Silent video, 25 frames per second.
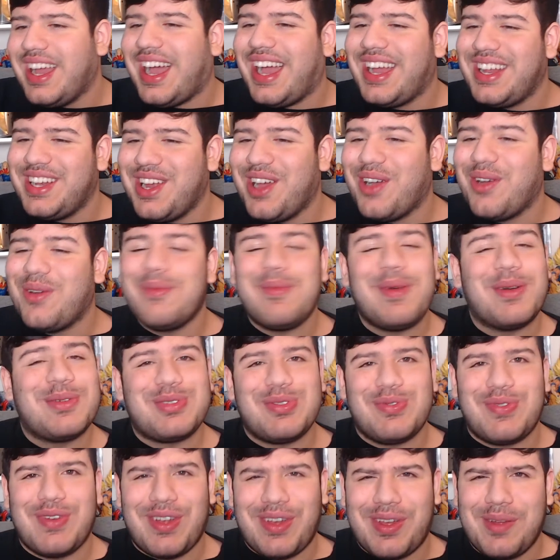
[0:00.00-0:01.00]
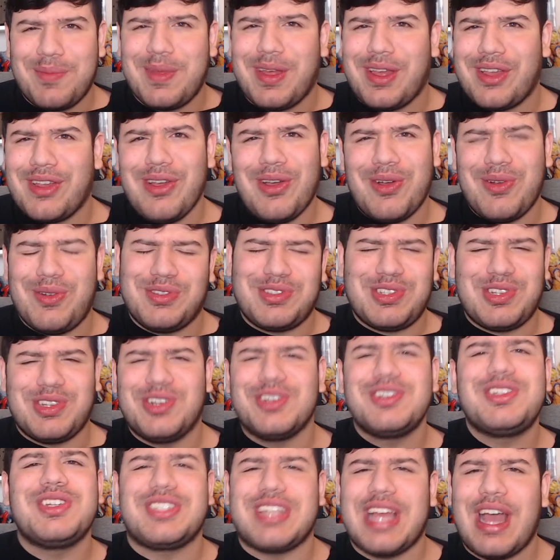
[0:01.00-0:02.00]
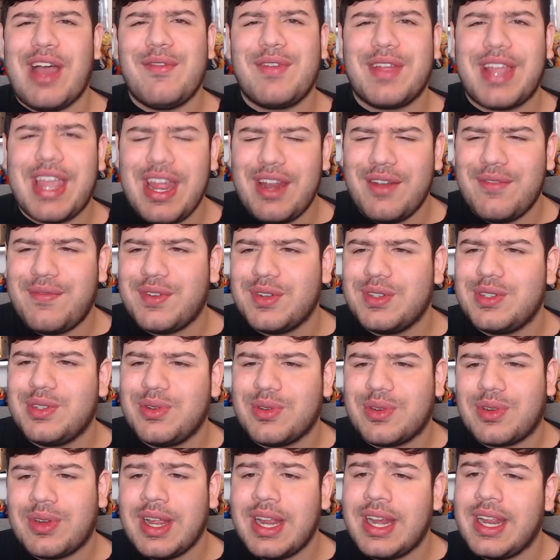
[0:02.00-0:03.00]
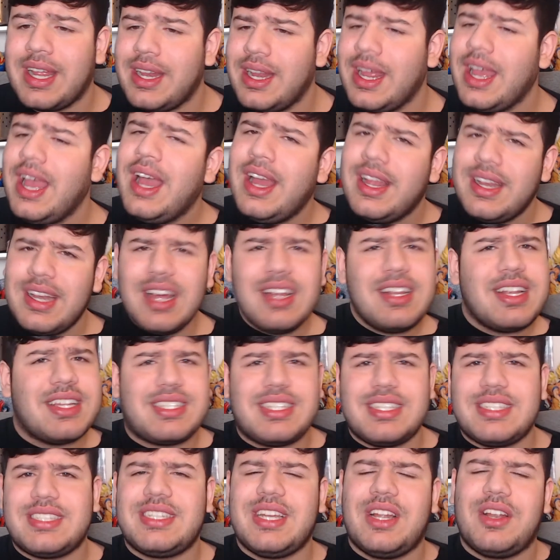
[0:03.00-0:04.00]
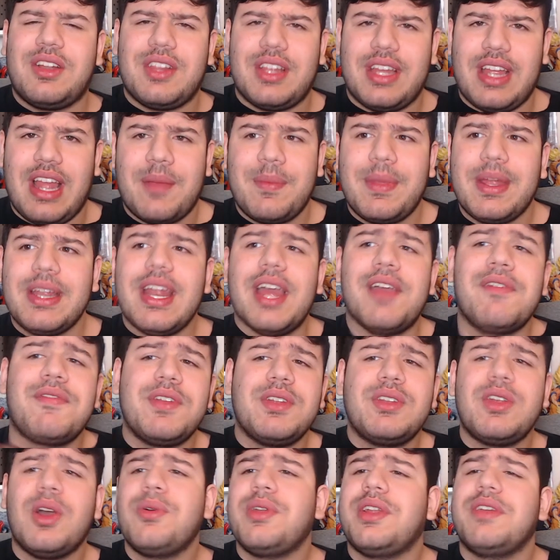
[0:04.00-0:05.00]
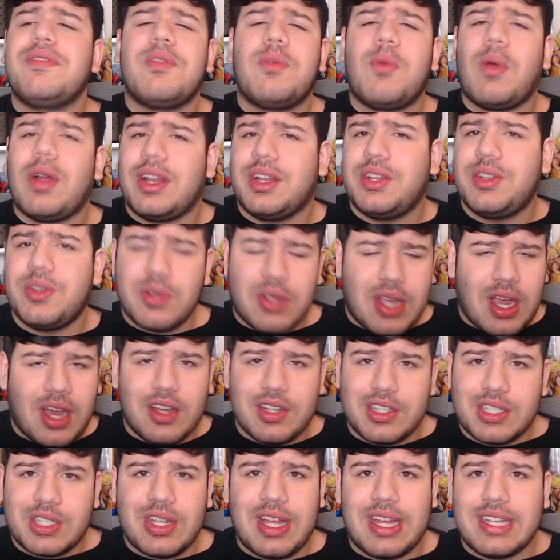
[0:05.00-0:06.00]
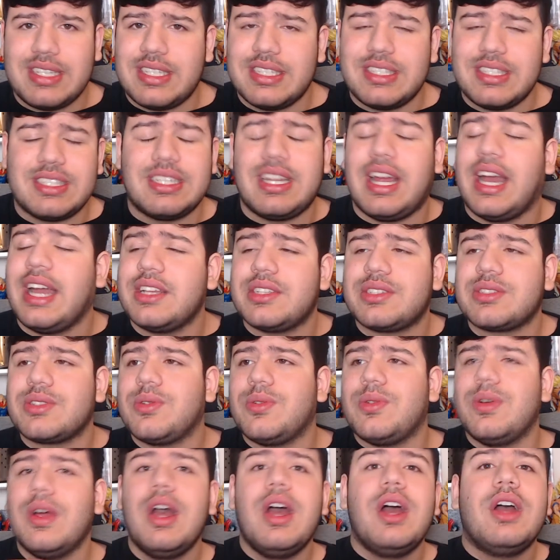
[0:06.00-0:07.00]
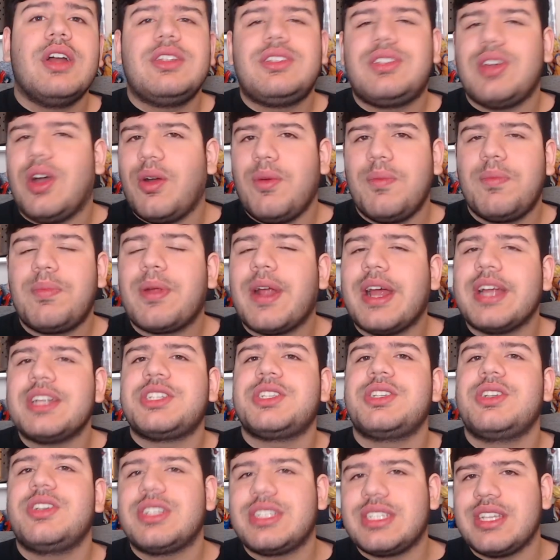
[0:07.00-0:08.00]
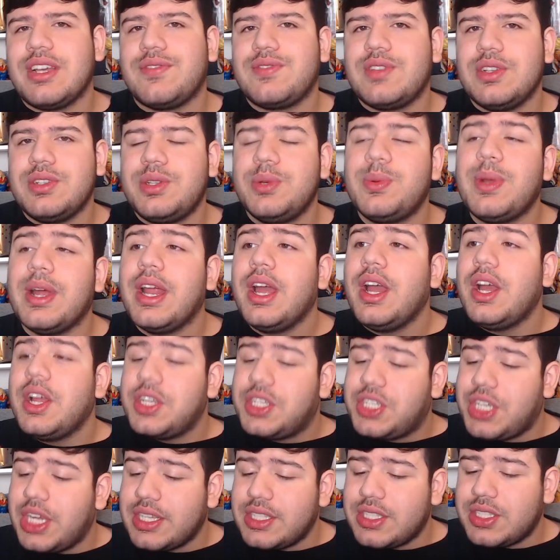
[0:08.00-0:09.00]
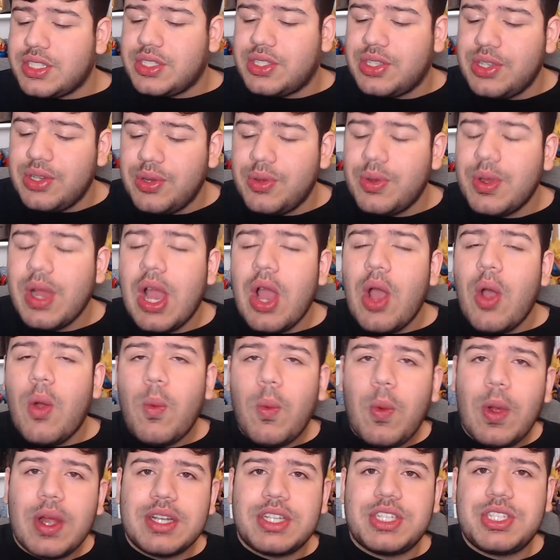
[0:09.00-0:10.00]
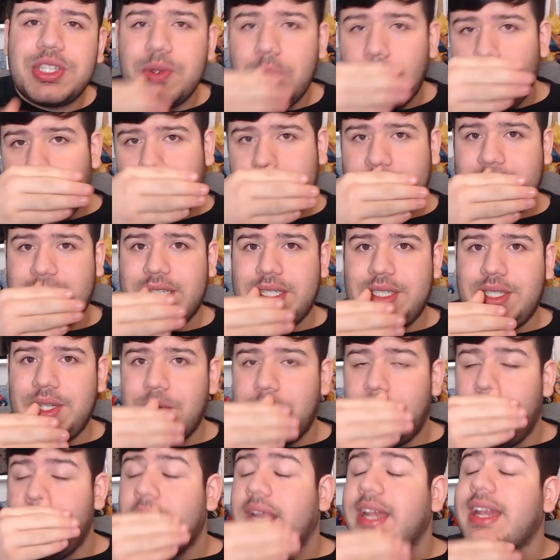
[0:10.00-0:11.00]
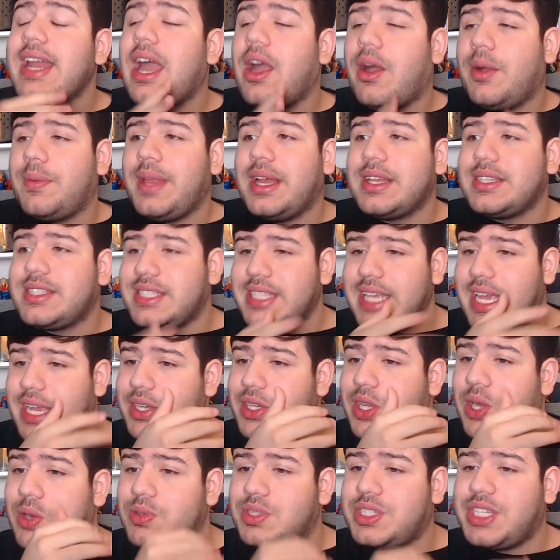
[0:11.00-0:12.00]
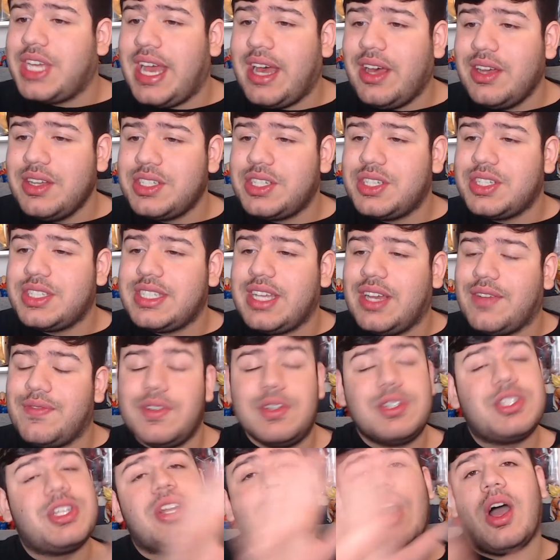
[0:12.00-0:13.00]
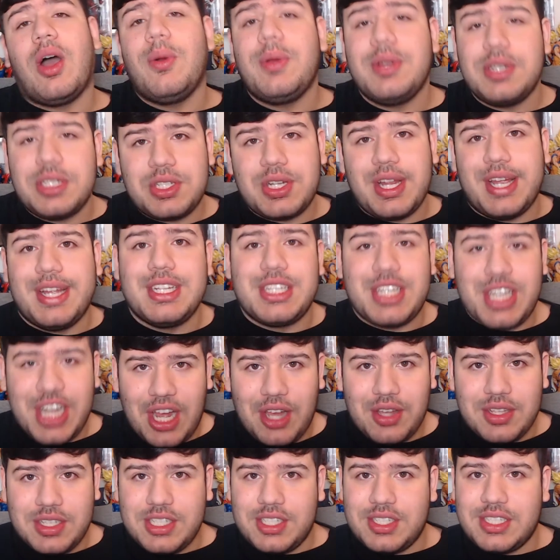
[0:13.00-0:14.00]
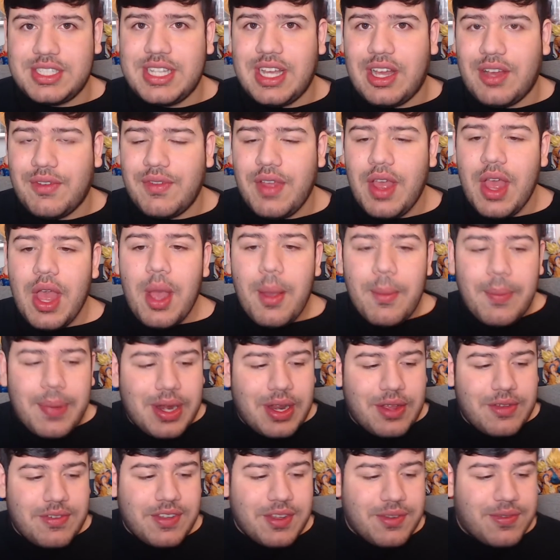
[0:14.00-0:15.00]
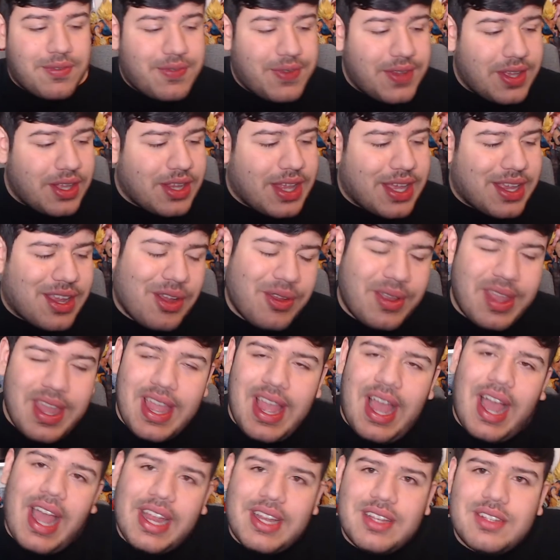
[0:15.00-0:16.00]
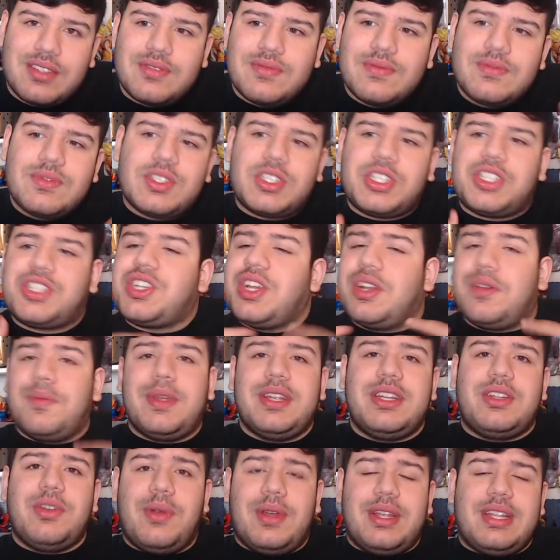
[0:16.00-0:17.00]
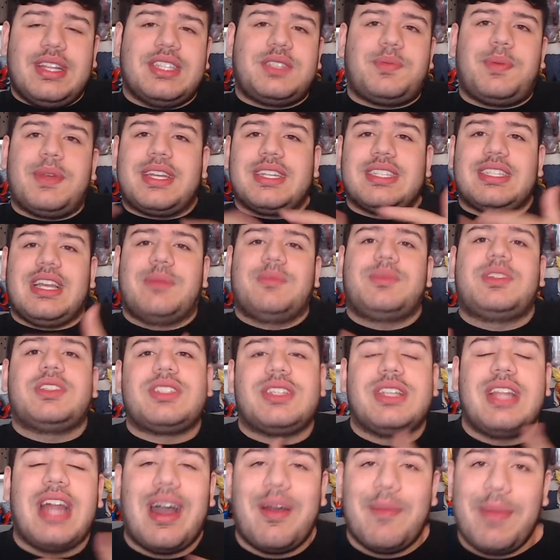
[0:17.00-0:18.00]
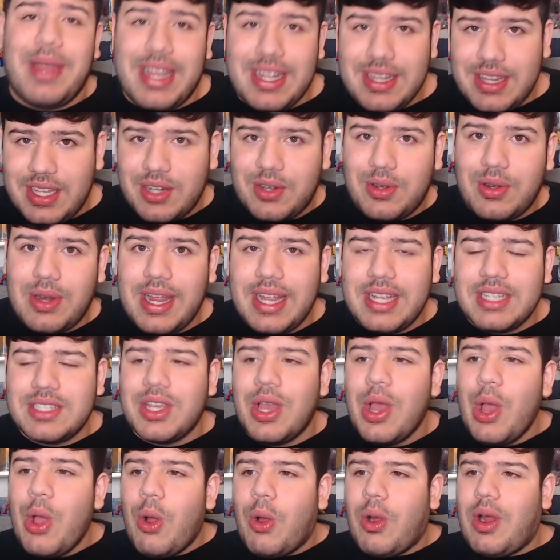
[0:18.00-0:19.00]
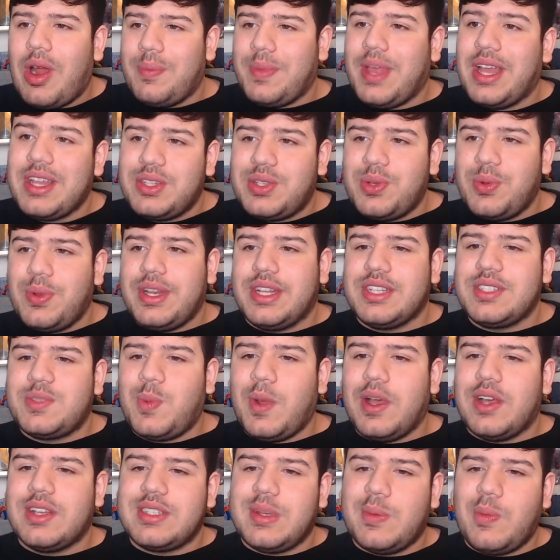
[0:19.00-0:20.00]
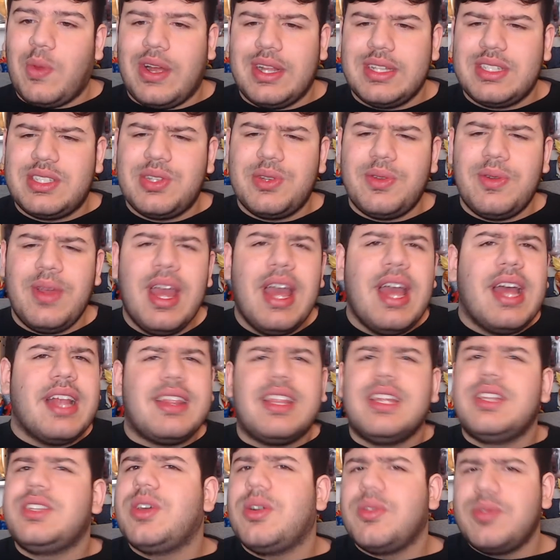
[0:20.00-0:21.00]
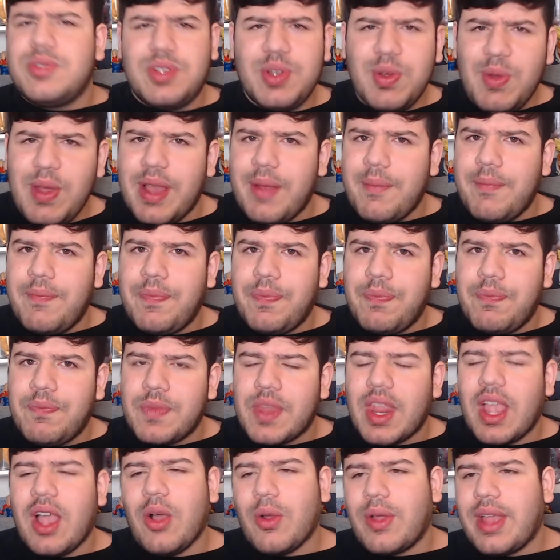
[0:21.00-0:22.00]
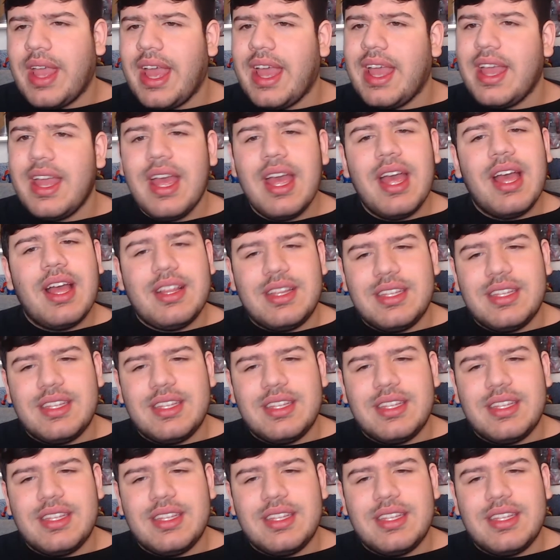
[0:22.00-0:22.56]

I know most of you are gonna be like, oh, so you're just advocating for dual credit. Not necessarily. I mean, if you don't even want to do college classes in high school, don't pressure yourself to do it. Just do what you want to do. Now, I'm not saying don't challenge yourself. You should always try and challenge yourself. But if you feel like, okay, I shouldn't be doing this because I'm just not making the grades or I'm not doing as well as I want to, then don't do it. Okay.